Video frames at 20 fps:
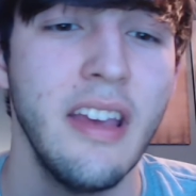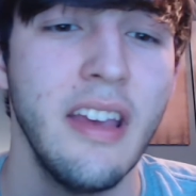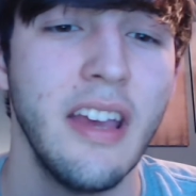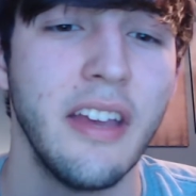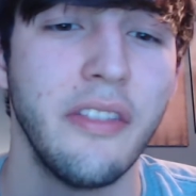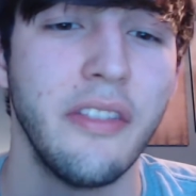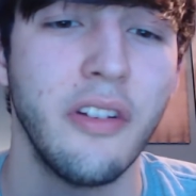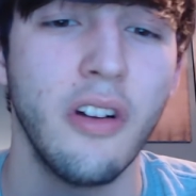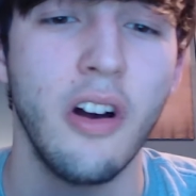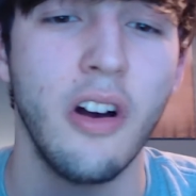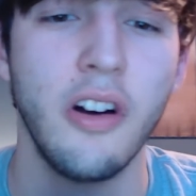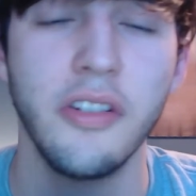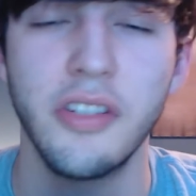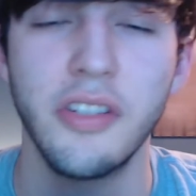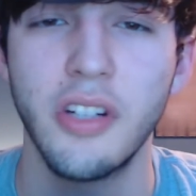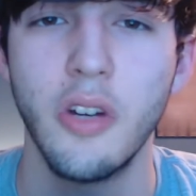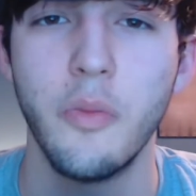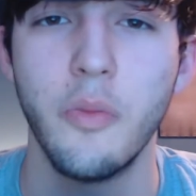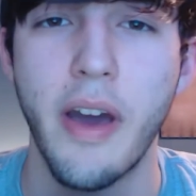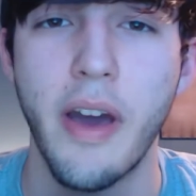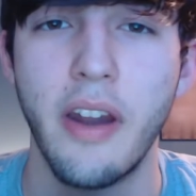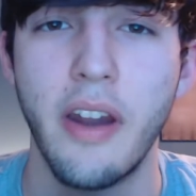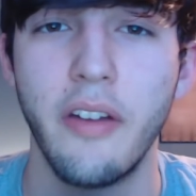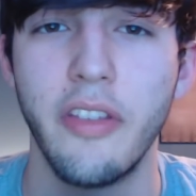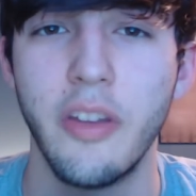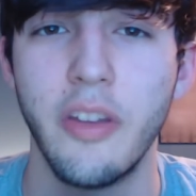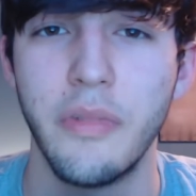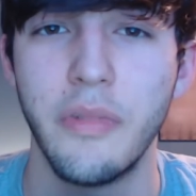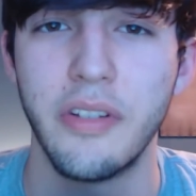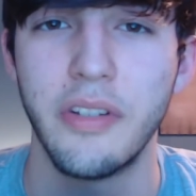and they're also better
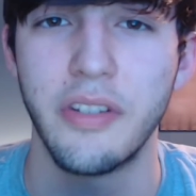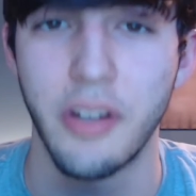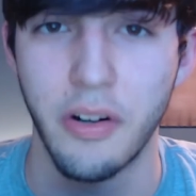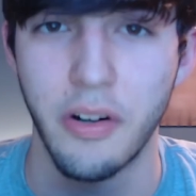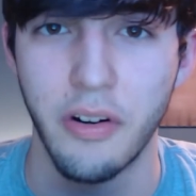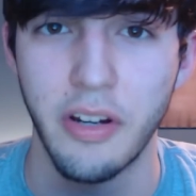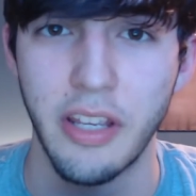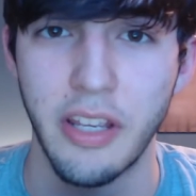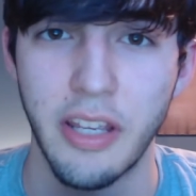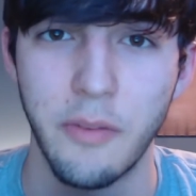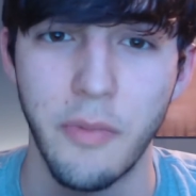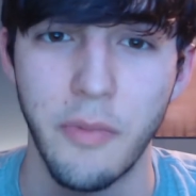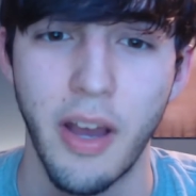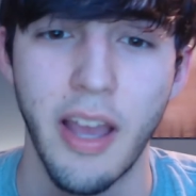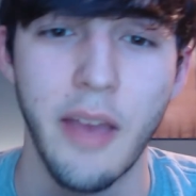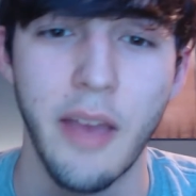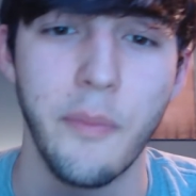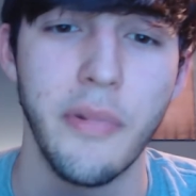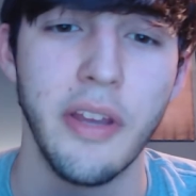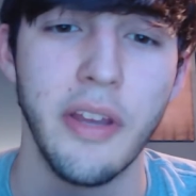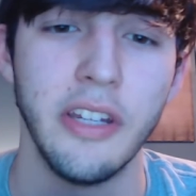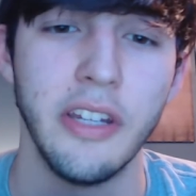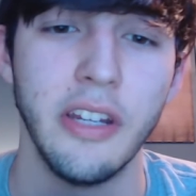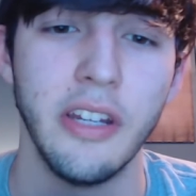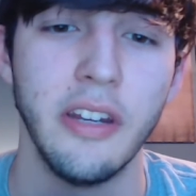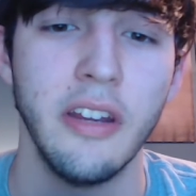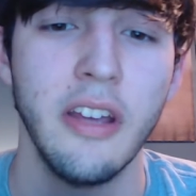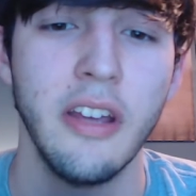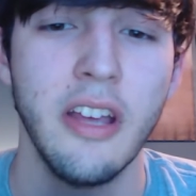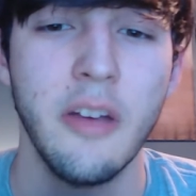than Missouri in my opinion,